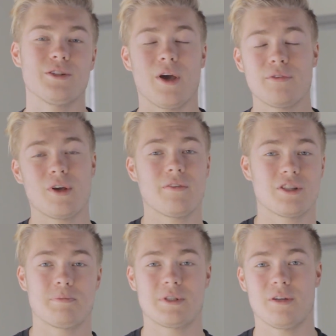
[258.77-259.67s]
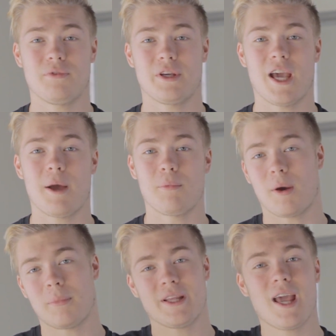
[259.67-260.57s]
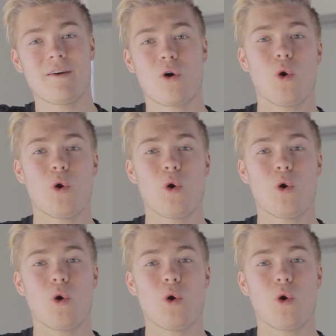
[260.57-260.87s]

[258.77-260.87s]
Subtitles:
You have to have the specific camera, but they have a